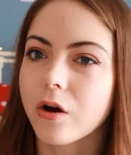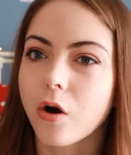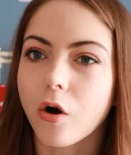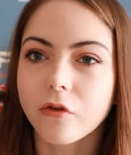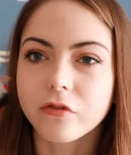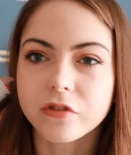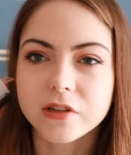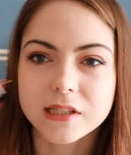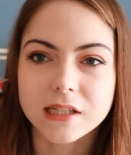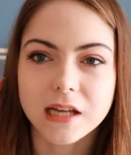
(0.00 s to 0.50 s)

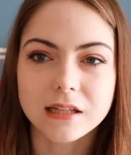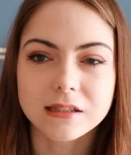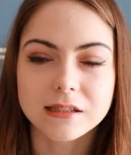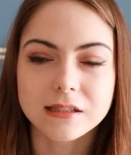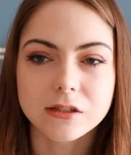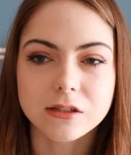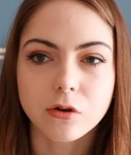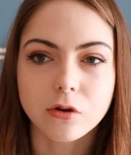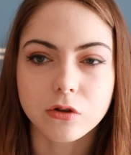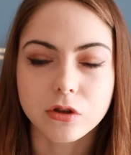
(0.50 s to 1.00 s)
Obviously I
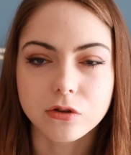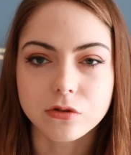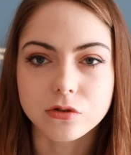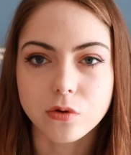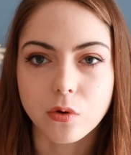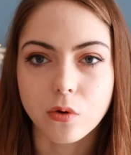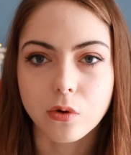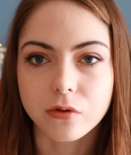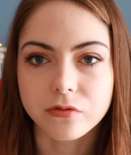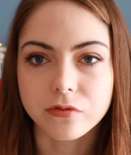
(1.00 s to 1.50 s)
did not use
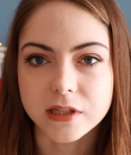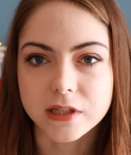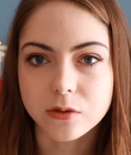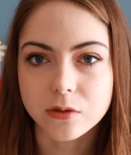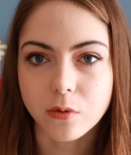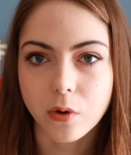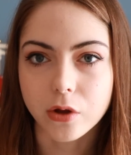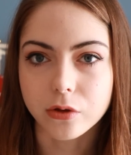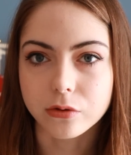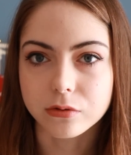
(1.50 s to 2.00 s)
all of these
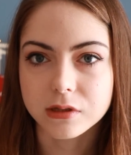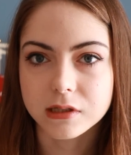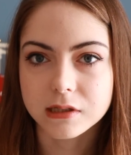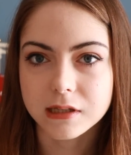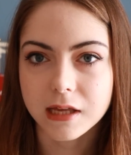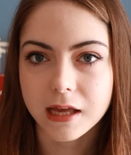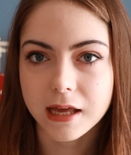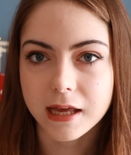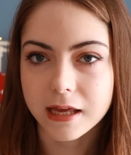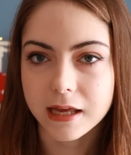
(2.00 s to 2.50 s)
quotes
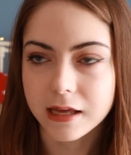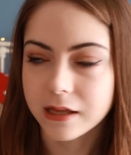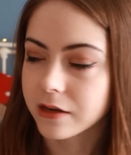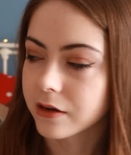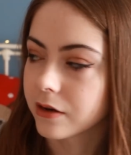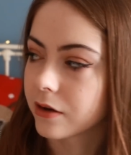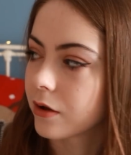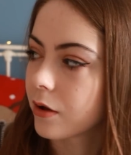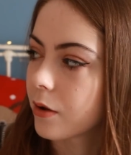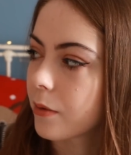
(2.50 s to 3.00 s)

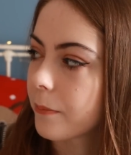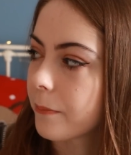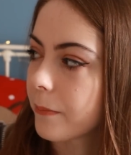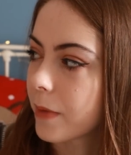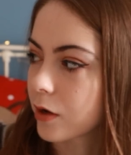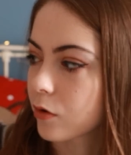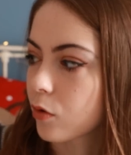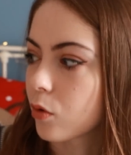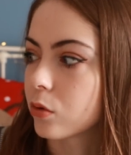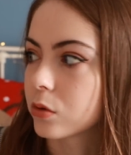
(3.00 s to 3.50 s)
in
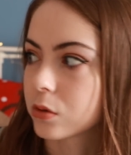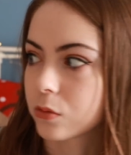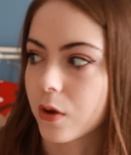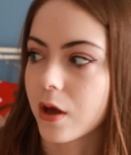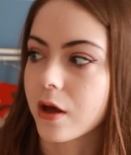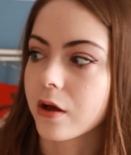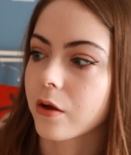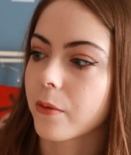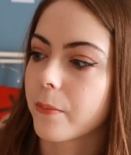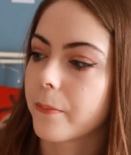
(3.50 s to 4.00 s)
my
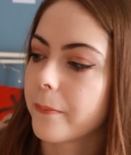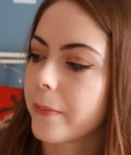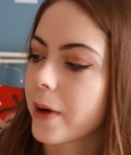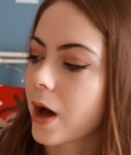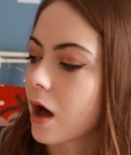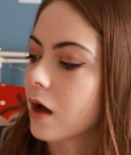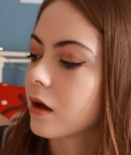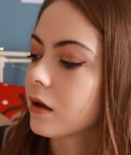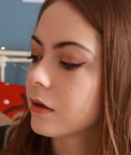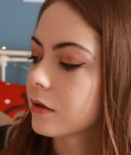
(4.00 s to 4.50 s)
coursework,
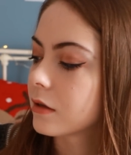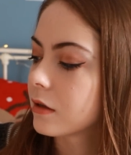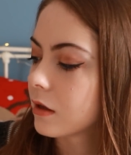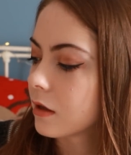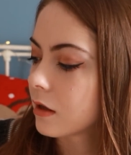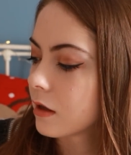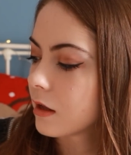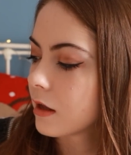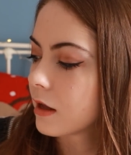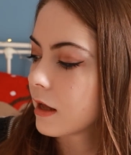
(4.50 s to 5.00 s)
but
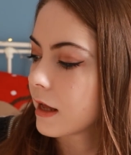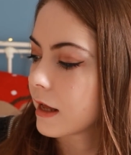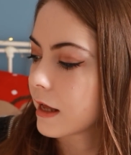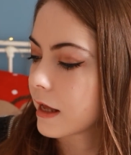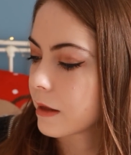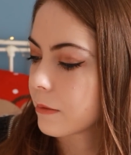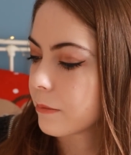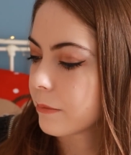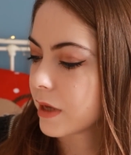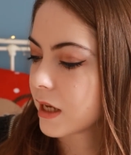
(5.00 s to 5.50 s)

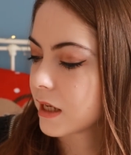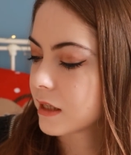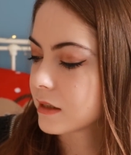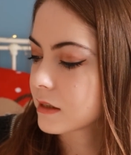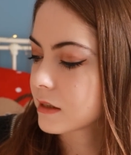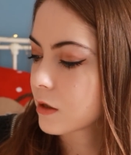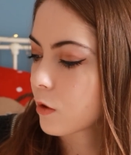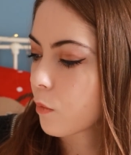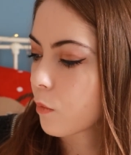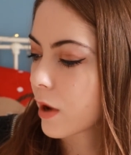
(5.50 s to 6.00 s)
it
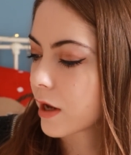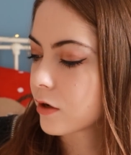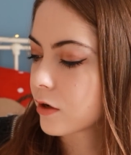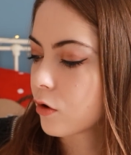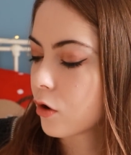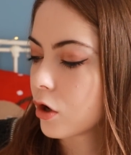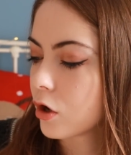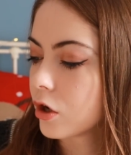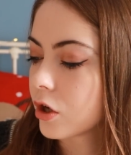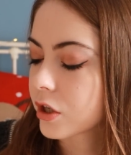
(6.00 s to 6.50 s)
means that when
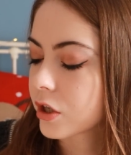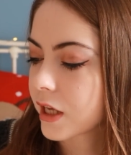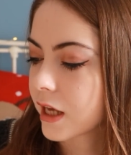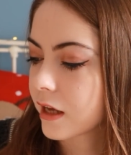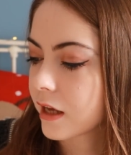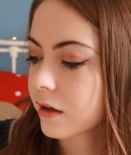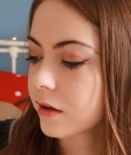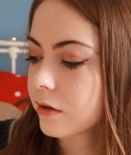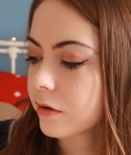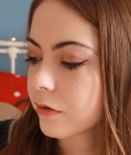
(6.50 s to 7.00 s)
you're
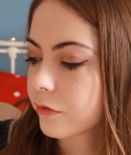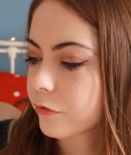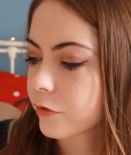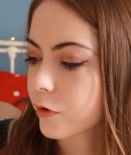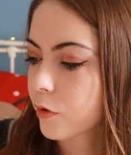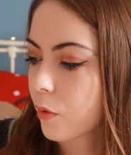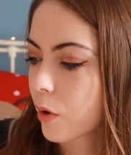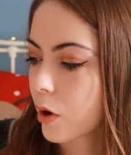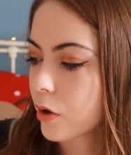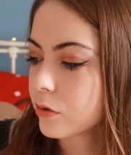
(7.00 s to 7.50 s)
looking for
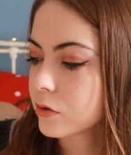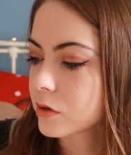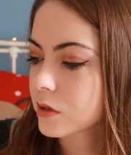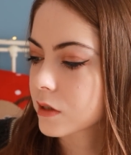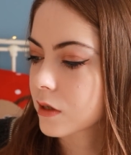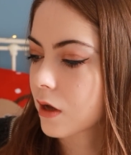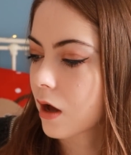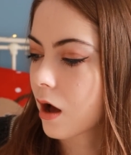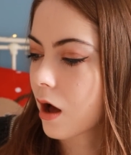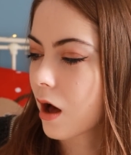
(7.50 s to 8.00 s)
quotes,
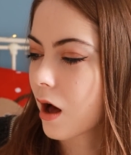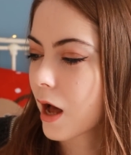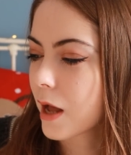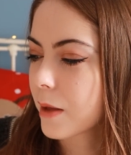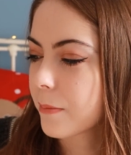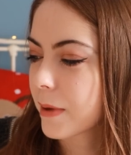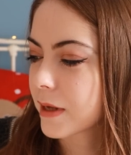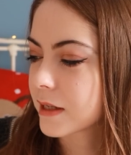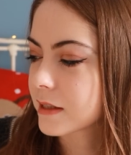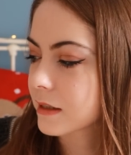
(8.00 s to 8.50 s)
I
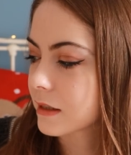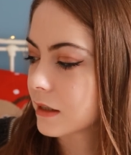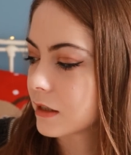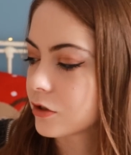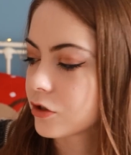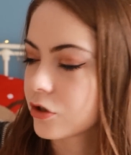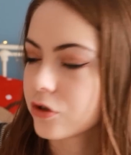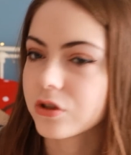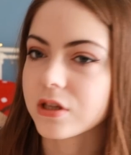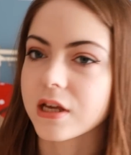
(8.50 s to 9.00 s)
basically
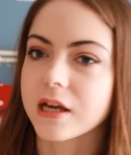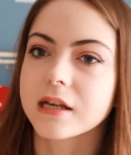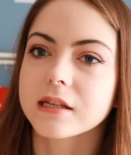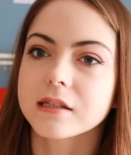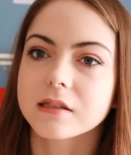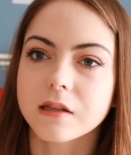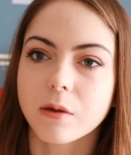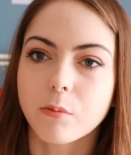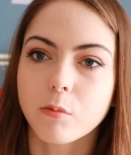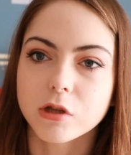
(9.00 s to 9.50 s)
do
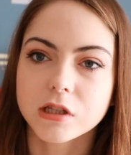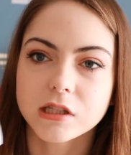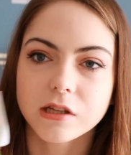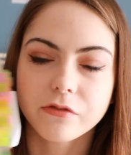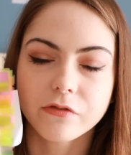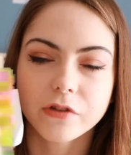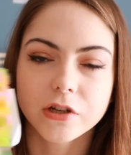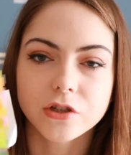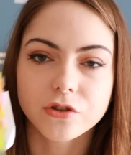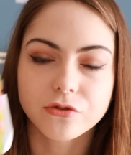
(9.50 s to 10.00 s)
this, then once I
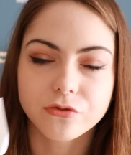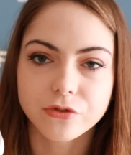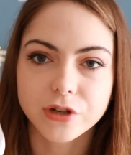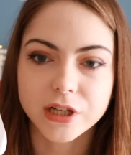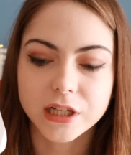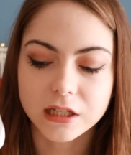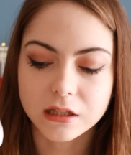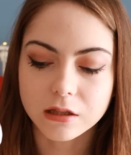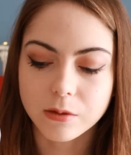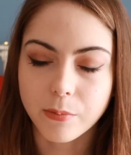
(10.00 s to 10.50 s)
finished
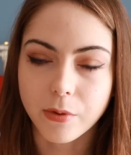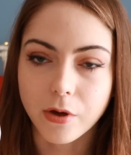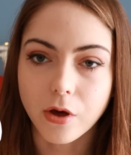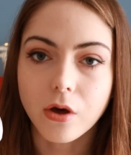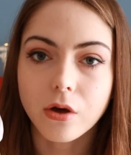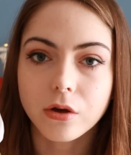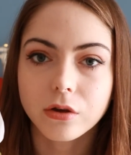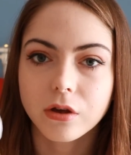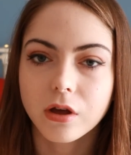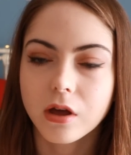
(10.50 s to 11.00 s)
reading the
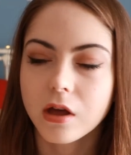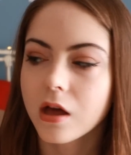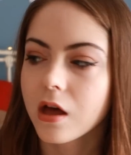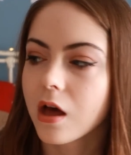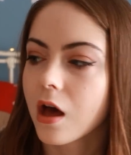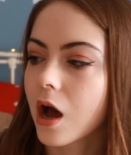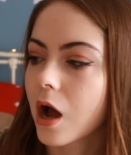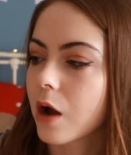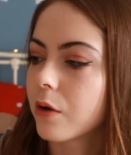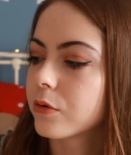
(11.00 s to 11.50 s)
book,
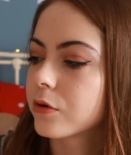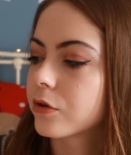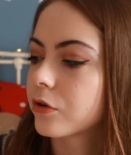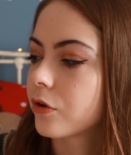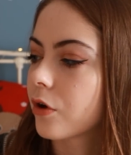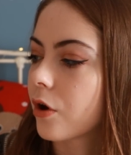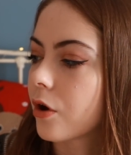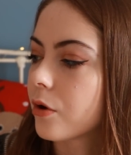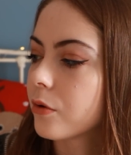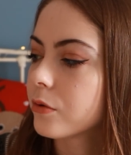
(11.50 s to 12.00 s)
I would
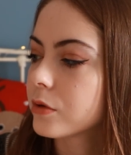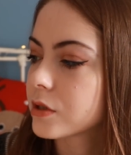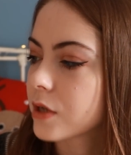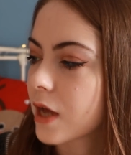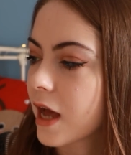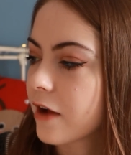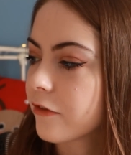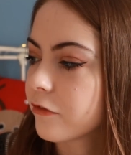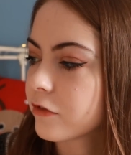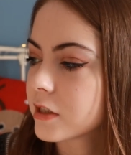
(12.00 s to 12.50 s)
go
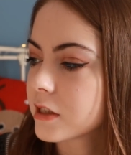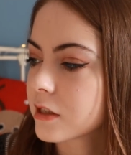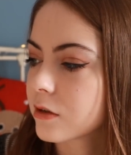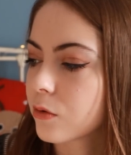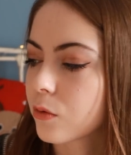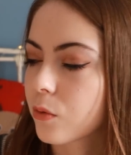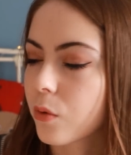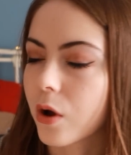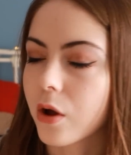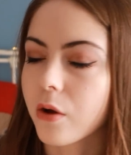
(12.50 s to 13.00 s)
to every
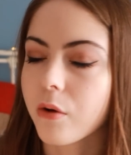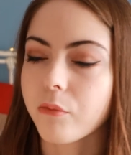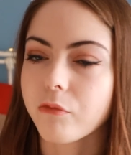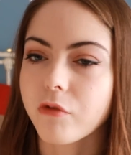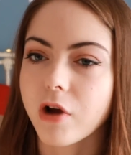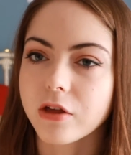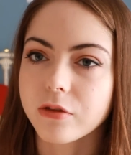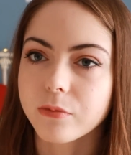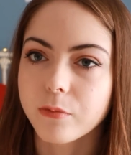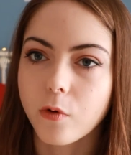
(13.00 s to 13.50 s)
single quote and
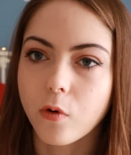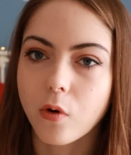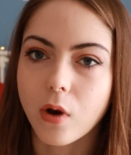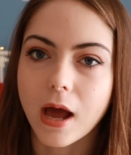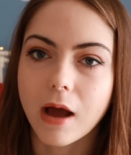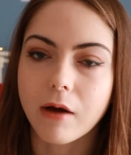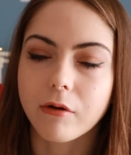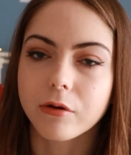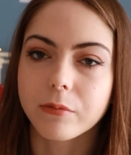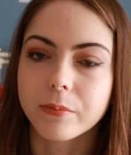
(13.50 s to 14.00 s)
write them all
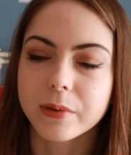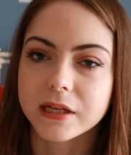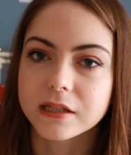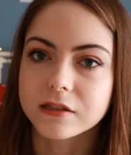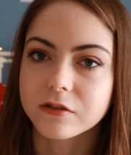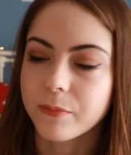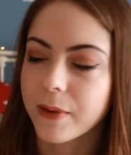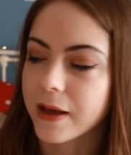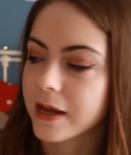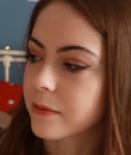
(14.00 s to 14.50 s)
out on a
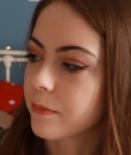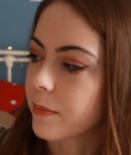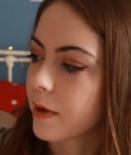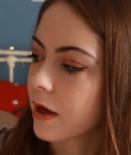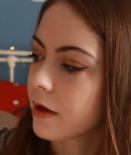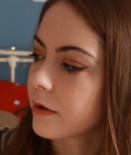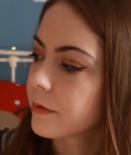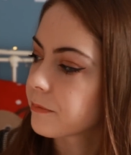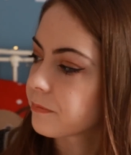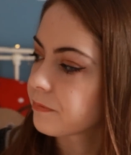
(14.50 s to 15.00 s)
piece of
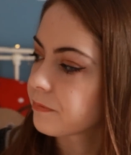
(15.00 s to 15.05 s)
paper.